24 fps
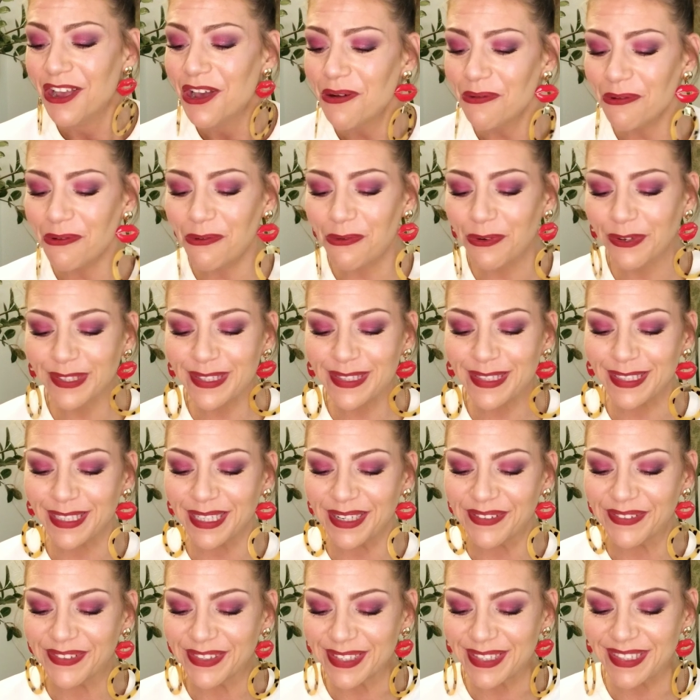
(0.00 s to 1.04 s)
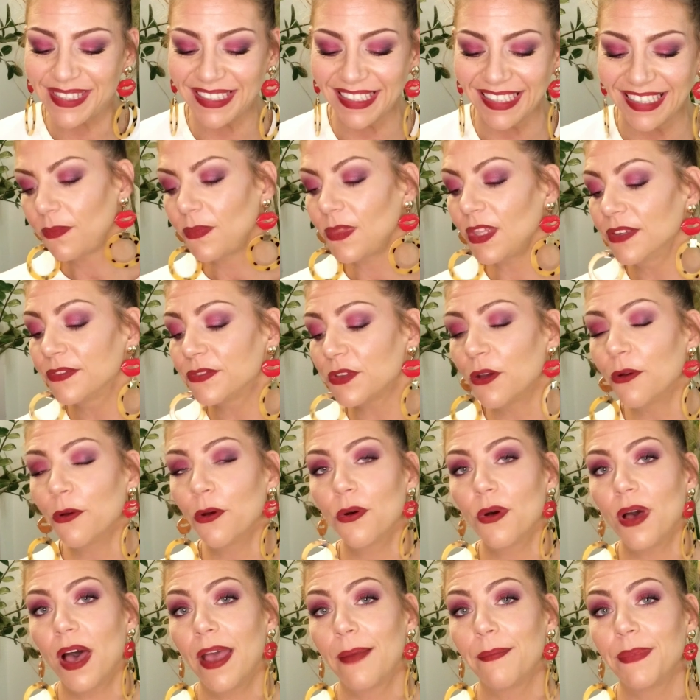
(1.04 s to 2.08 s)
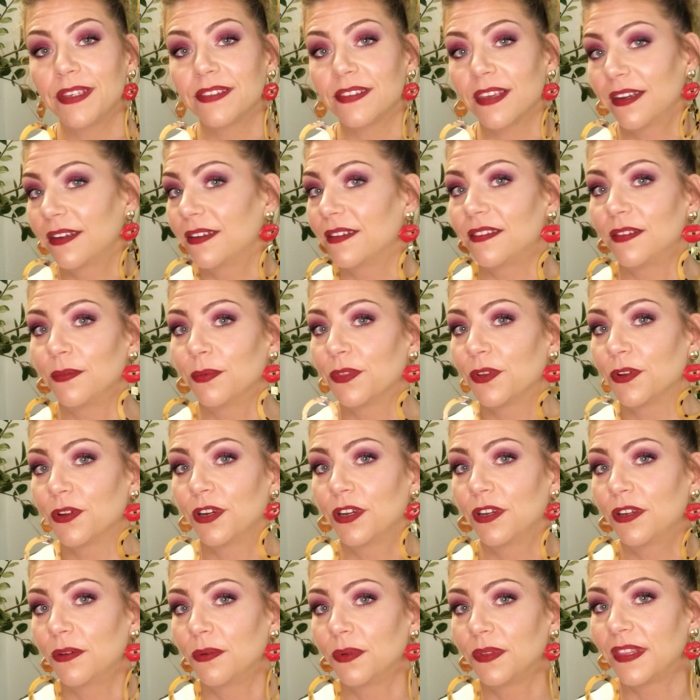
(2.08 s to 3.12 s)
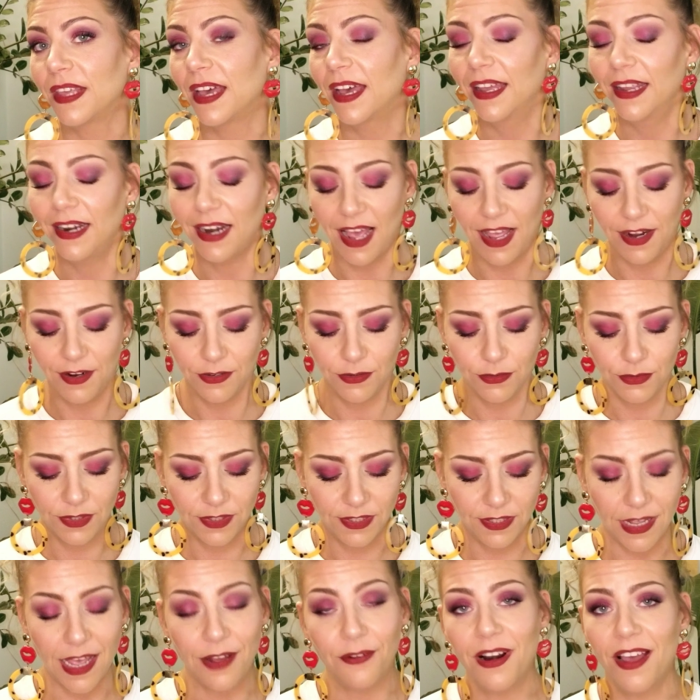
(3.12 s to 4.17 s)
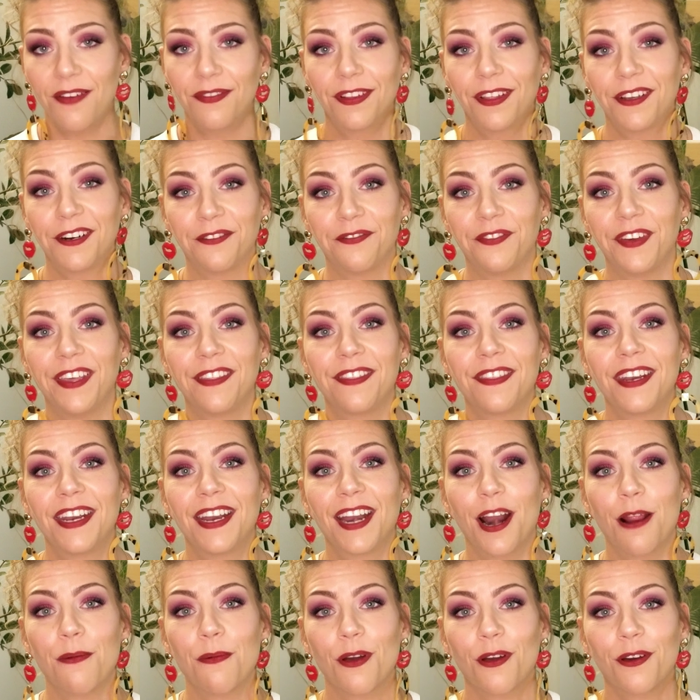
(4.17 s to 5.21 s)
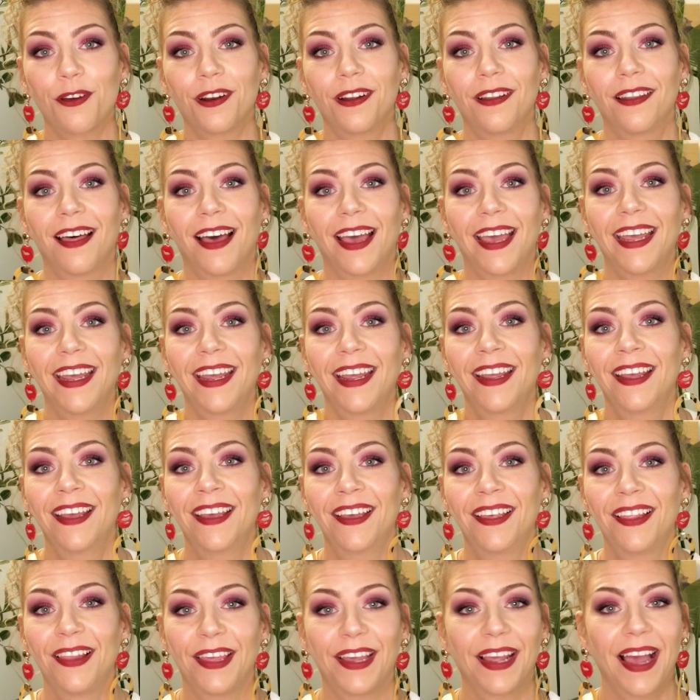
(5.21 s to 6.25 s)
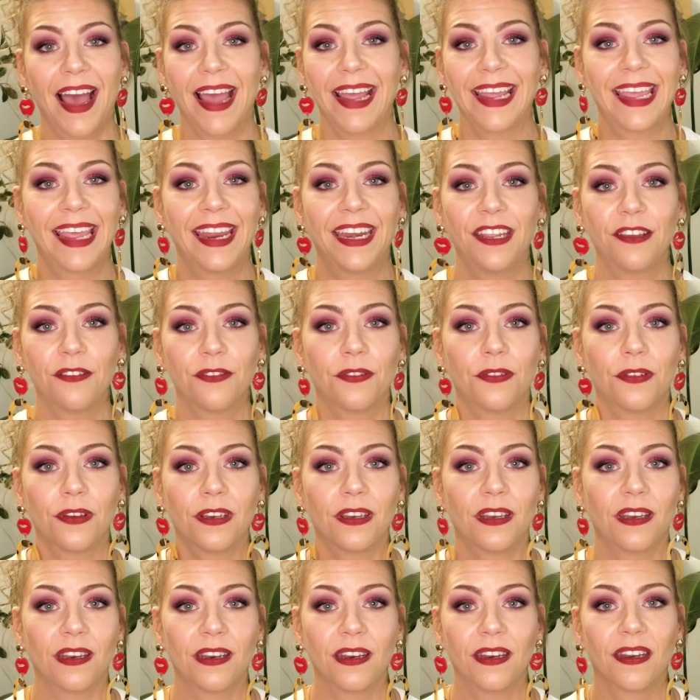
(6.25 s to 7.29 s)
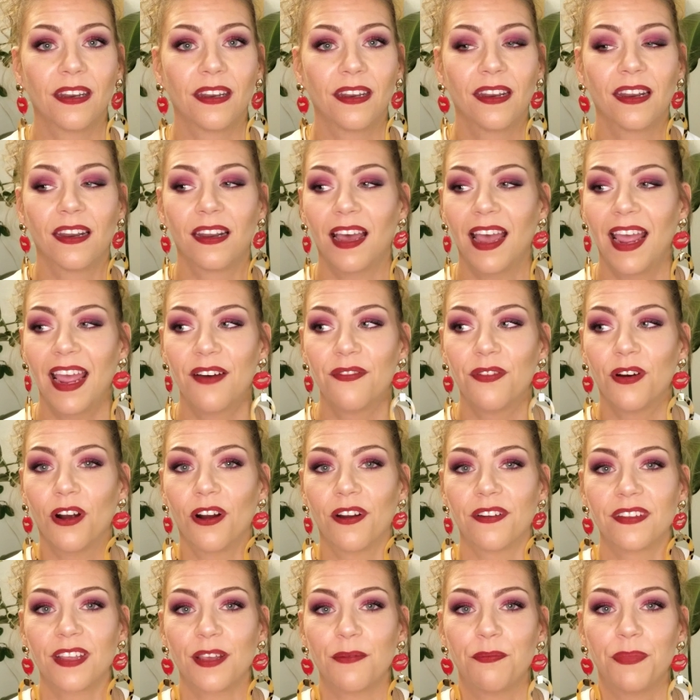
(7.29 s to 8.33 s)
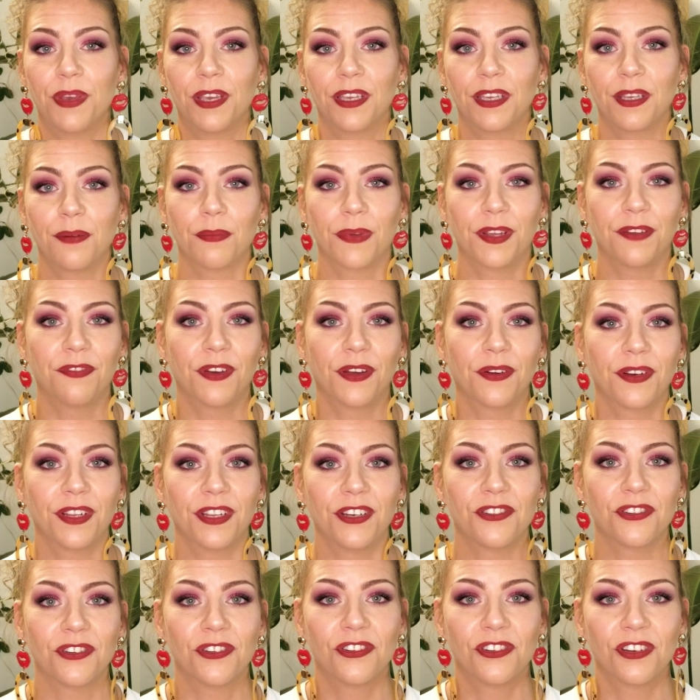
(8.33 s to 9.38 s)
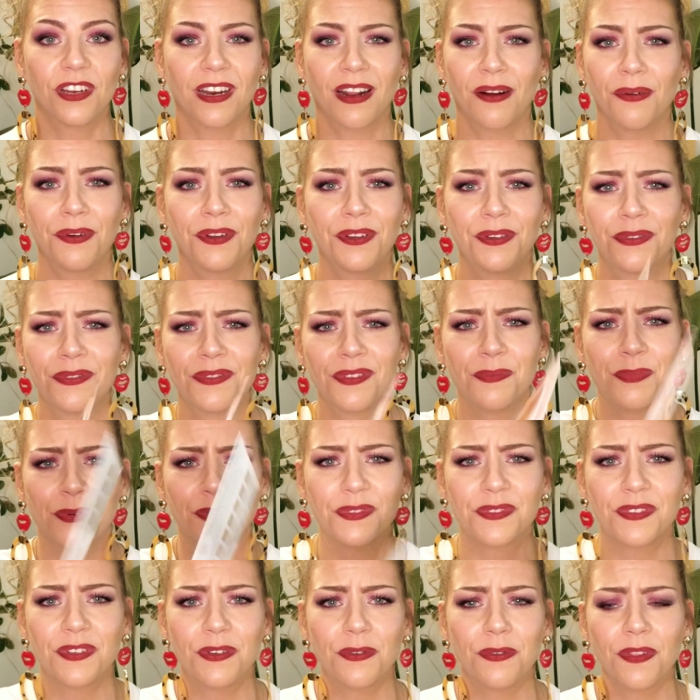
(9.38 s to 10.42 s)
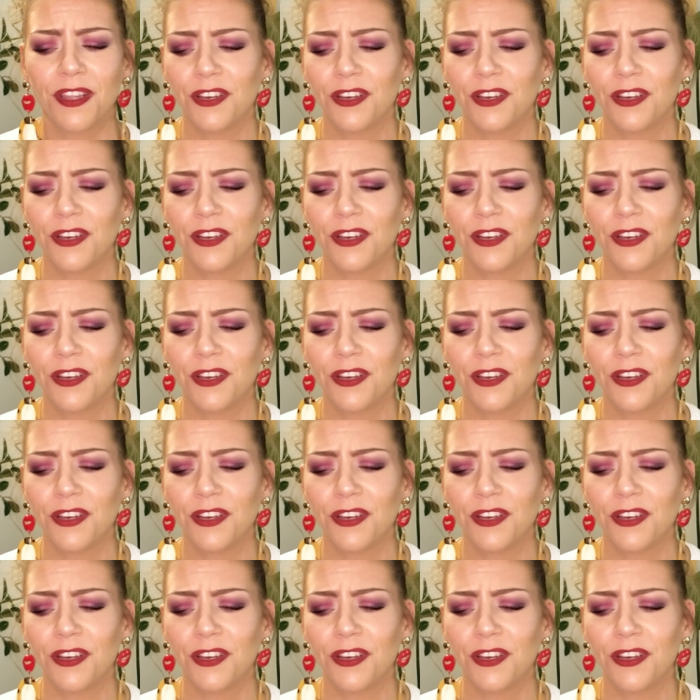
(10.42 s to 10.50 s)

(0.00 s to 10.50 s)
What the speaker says: We'll see, we'll see. So I'm excited to see what they're gonna do with that. I don't have a lot of faith in it, I'm not gonna lie. Like I have a hard time picking my foundation shit. How are you supposed to do that?